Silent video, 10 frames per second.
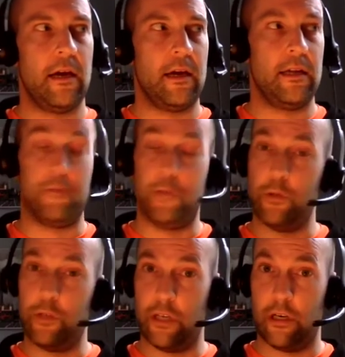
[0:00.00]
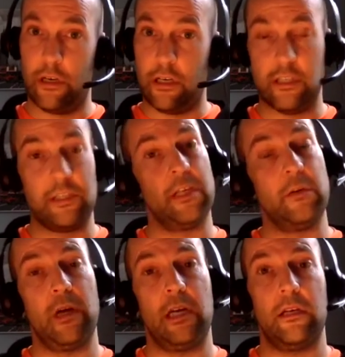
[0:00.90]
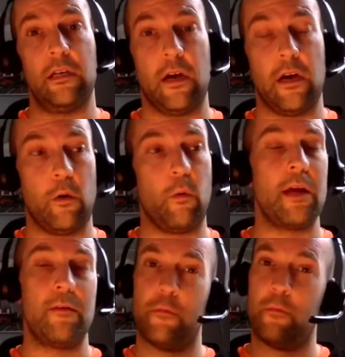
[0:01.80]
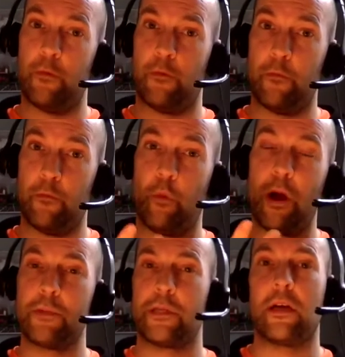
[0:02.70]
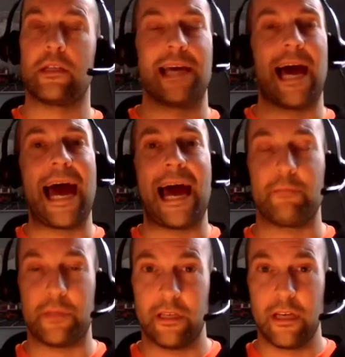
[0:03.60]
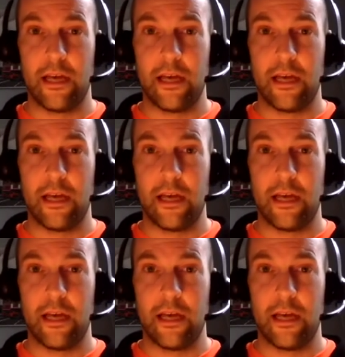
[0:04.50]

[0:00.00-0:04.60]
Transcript: in the future and continuing away from websites to apps.